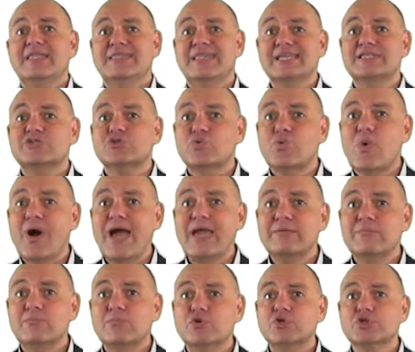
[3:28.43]
That's
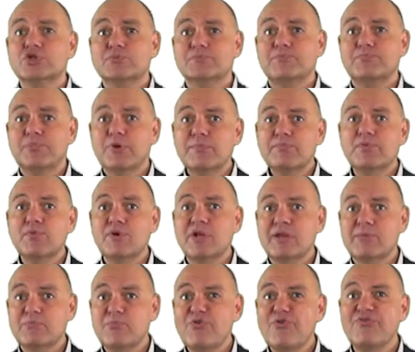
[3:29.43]
why most
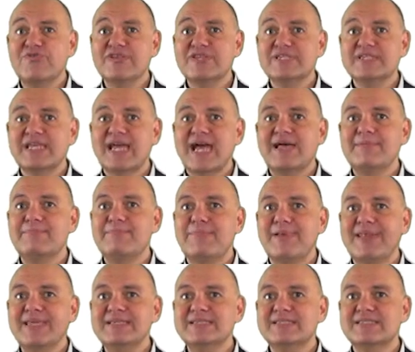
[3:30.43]
popular movies are
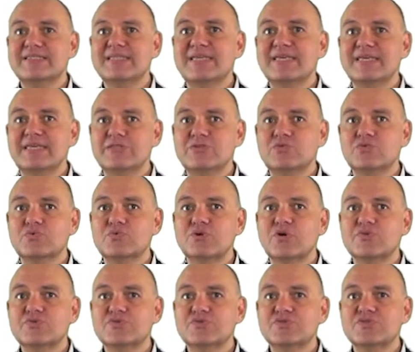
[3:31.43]
placed into
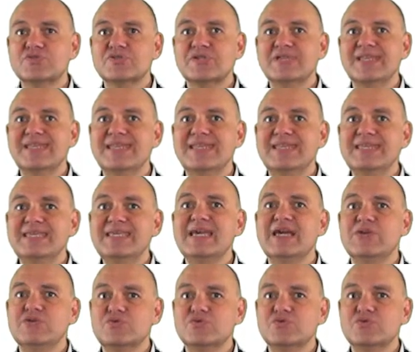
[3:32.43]
nodes near